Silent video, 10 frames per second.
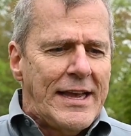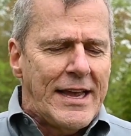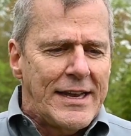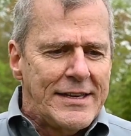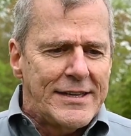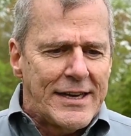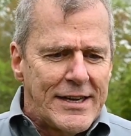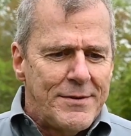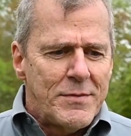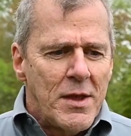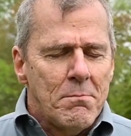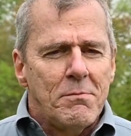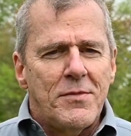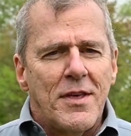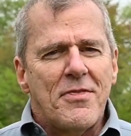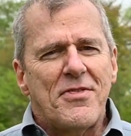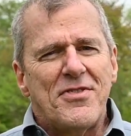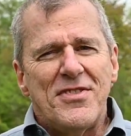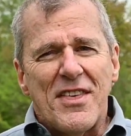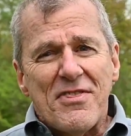And the
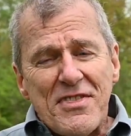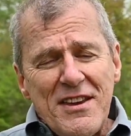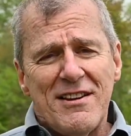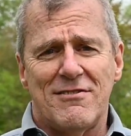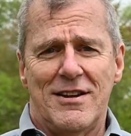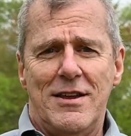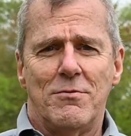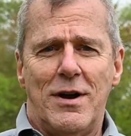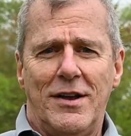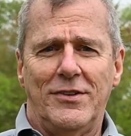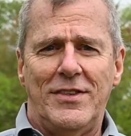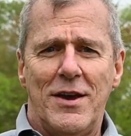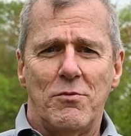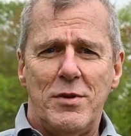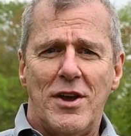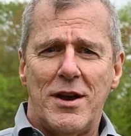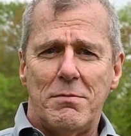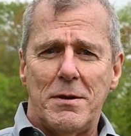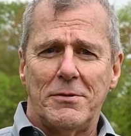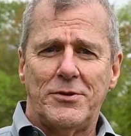theory was that we ought to
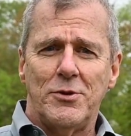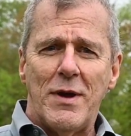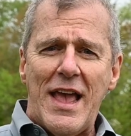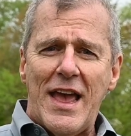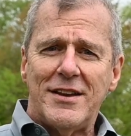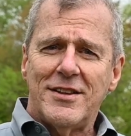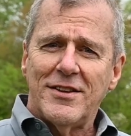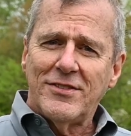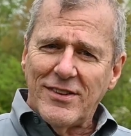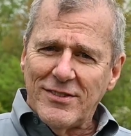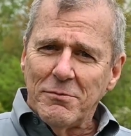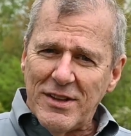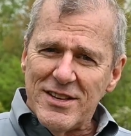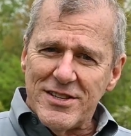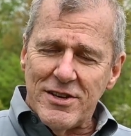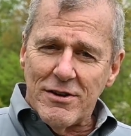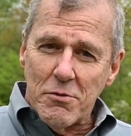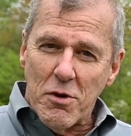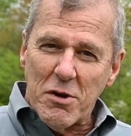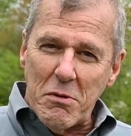be able to add to the systems
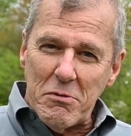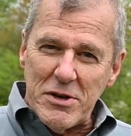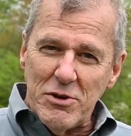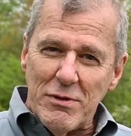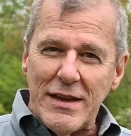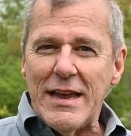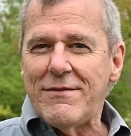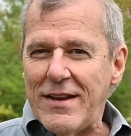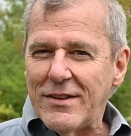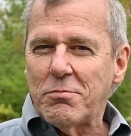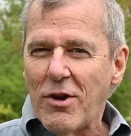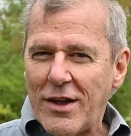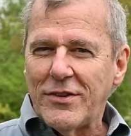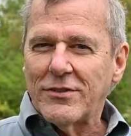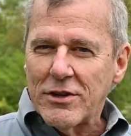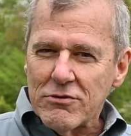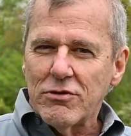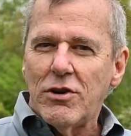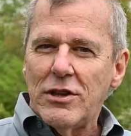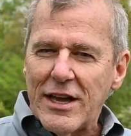engineering work we were doing advanced process
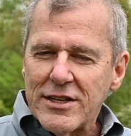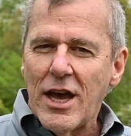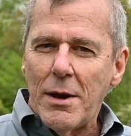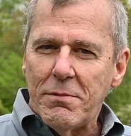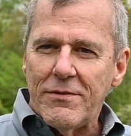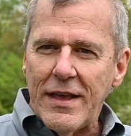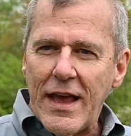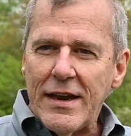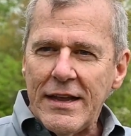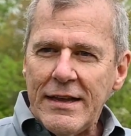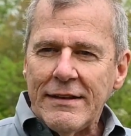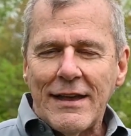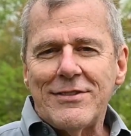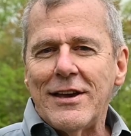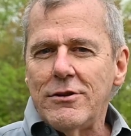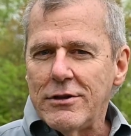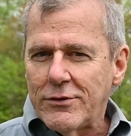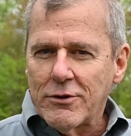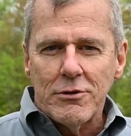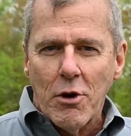control on top of that. I thought you
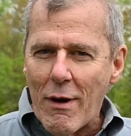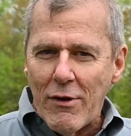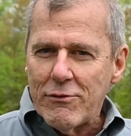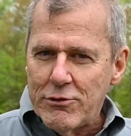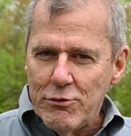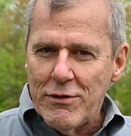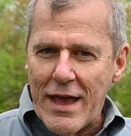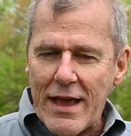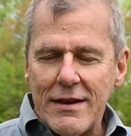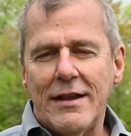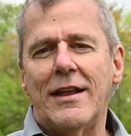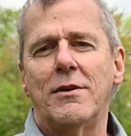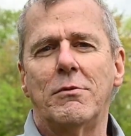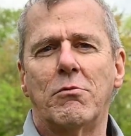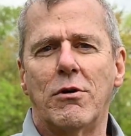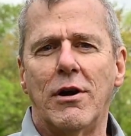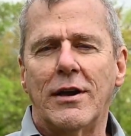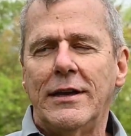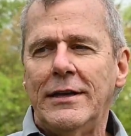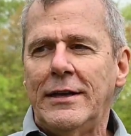just could go out and do that and it would work.